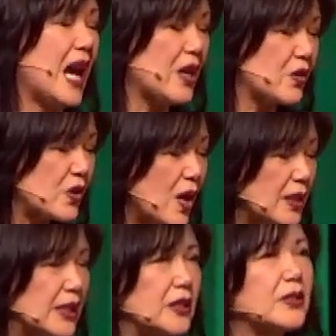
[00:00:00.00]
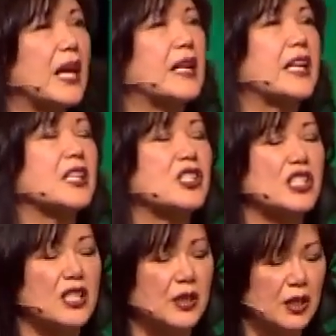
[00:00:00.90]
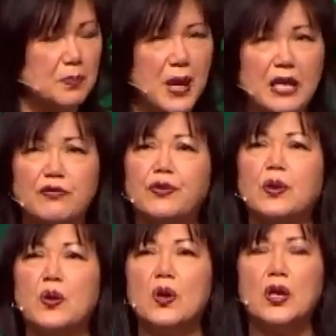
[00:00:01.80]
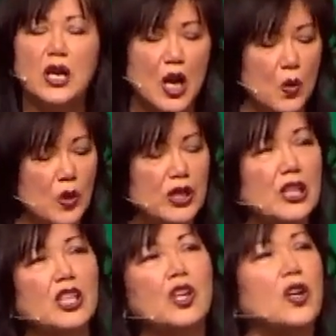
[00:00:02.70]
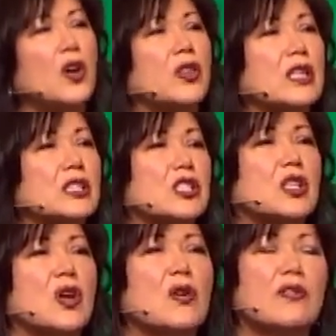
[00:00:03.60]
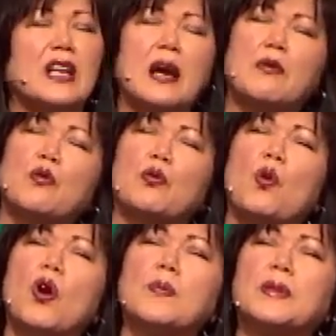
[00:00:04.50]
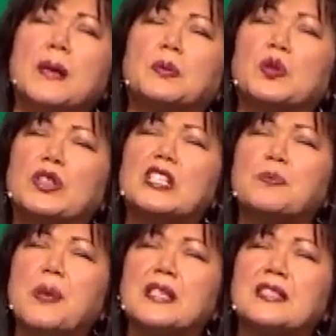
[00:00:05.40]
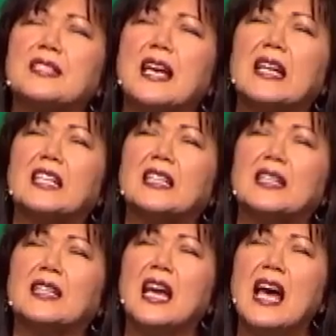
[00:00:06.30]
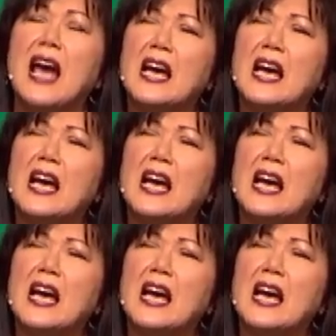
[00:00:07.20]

I crawled into that kitchen, mud floor with a little earthen stove, and I warmed up to it as best as I could.